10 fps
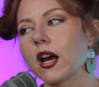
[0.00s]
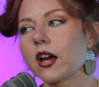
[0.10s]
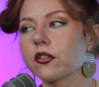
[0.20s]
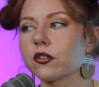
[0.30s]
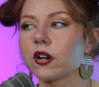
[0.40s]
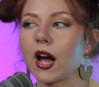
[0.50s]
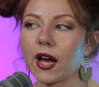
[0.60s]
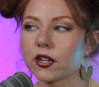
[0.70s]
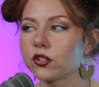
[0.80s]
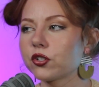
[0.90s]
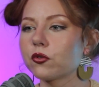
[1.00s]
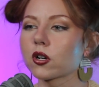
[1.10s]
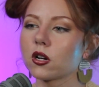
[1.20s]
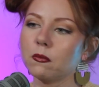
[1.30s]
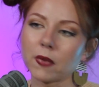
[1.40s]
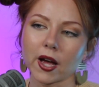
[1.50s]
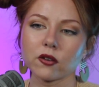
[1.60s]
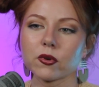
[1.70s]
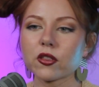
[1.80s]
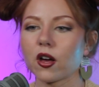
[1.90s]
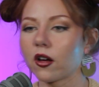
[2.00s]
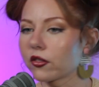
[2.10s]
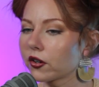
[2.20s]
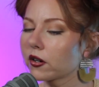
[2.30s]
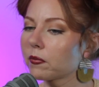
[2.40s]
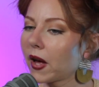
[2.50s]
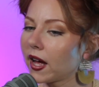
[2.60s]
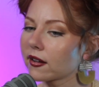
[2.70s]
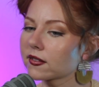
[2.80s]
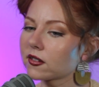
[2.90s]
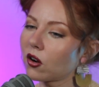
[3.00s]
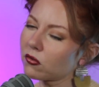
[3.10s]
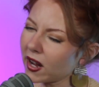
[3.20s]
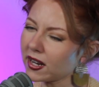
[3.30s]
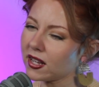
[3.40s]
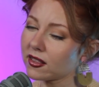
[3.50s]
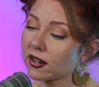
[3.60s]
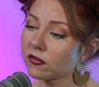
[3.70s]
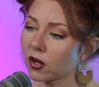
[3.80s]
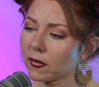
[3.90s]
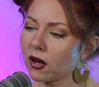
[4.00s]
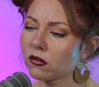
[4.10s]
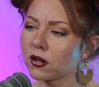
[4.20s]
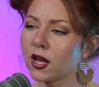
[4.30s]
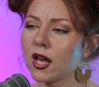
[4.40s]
either added to or combined with other packs already that have come out,